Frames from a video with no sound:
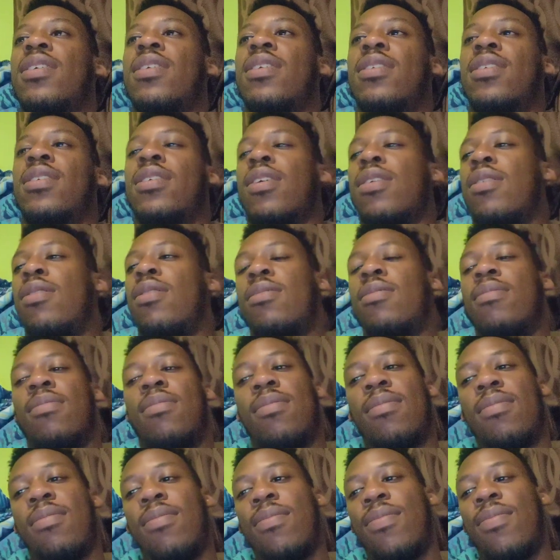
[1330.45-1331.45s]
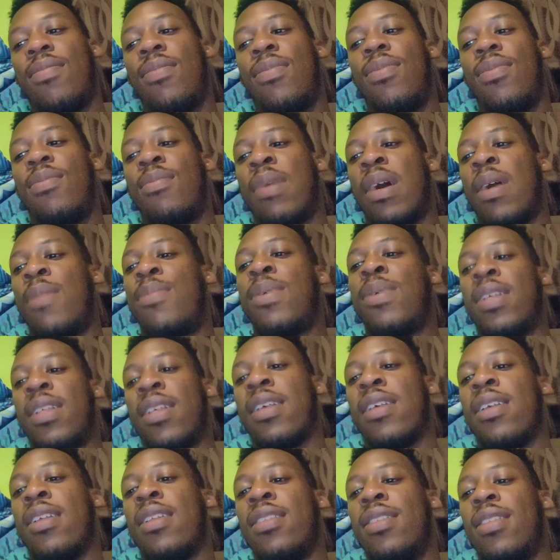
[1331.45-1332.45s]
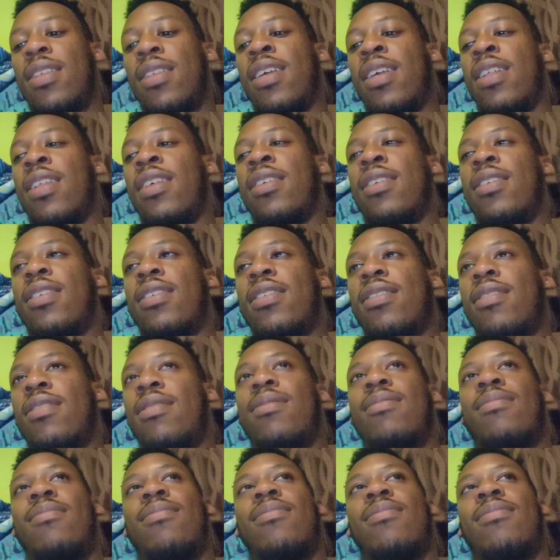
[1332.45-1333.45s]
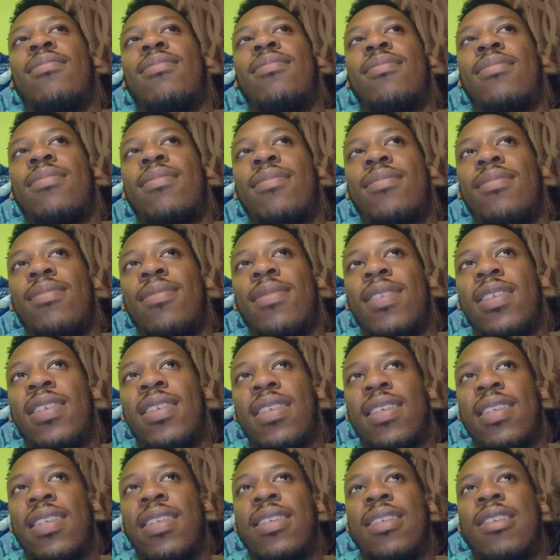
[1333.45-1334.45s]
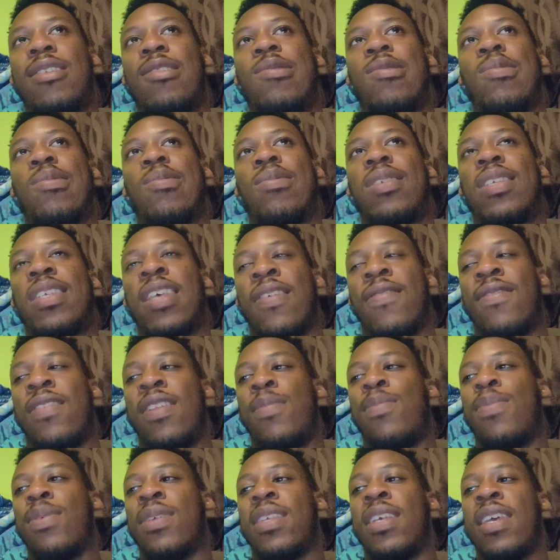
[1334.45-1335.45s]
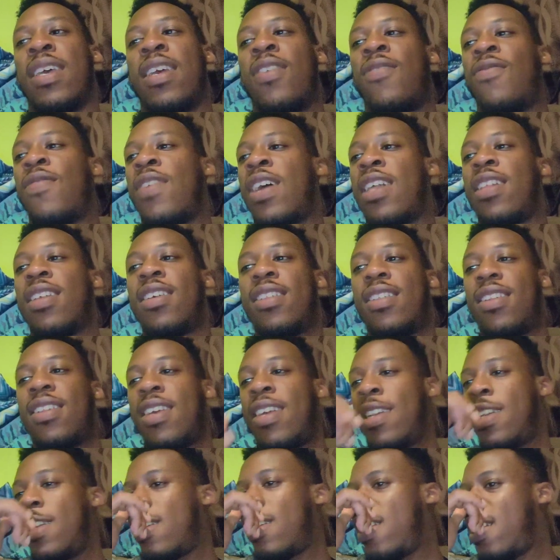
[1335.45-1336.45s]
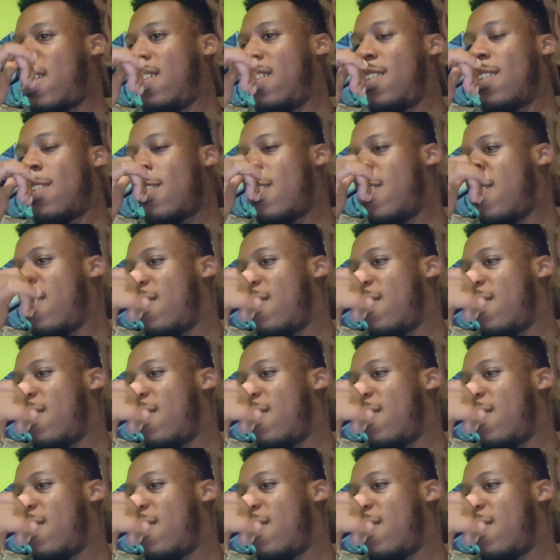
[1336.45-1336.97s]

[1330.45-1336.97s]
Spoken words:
So my opinion is 70% invalid in a sense.